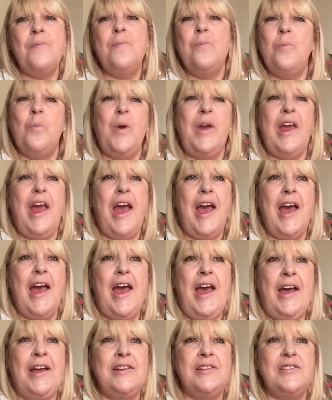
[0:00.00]
We
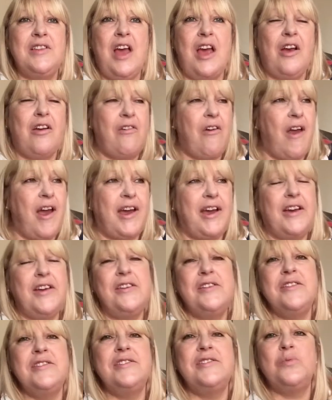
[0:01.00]
had
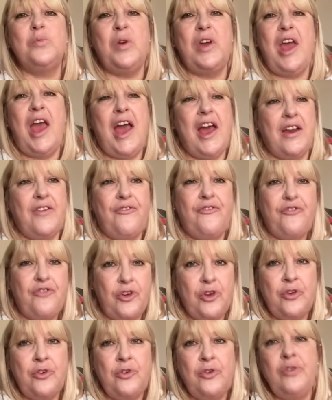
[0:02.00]
crackers. We had
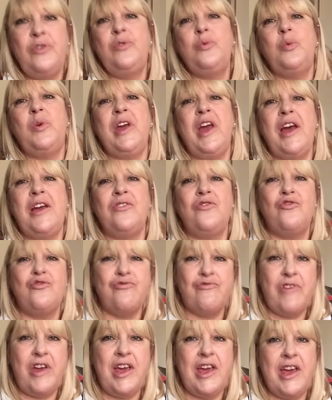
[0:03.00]
food. We had
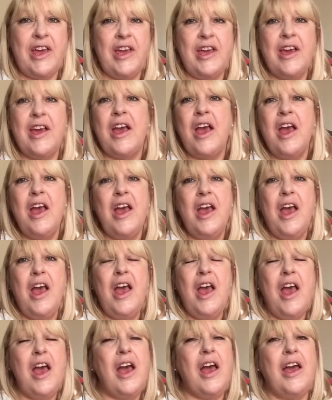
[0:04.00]
drink.
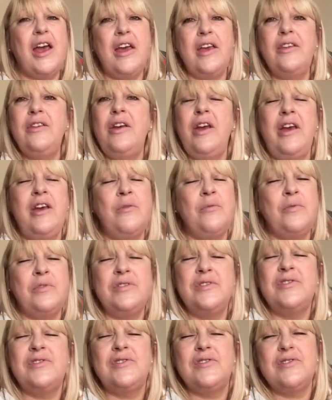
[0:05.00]
It
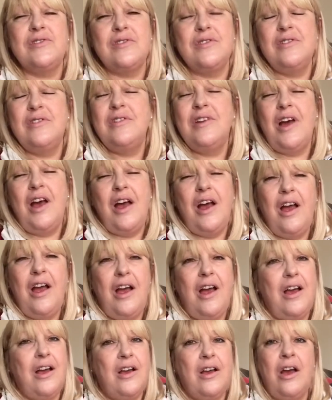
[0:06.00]
was...
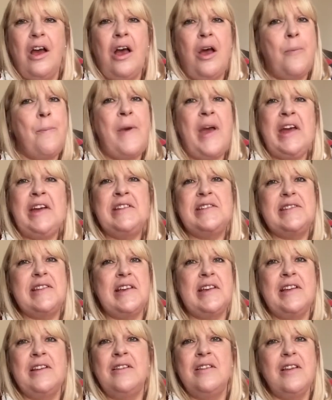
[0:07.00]

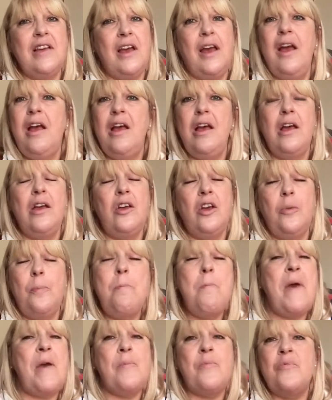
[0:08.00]
amazing
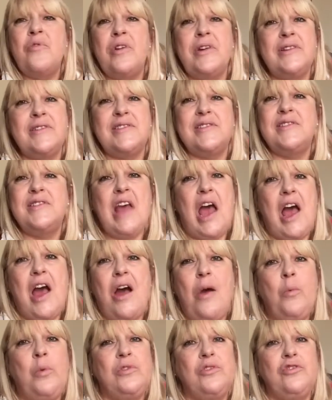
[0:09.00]
memories that
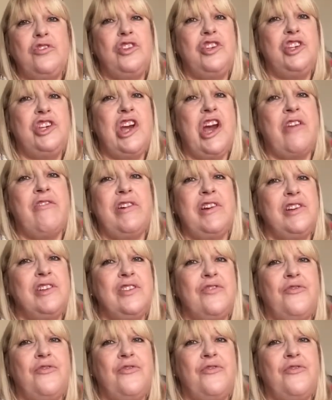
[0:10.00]
I will cherish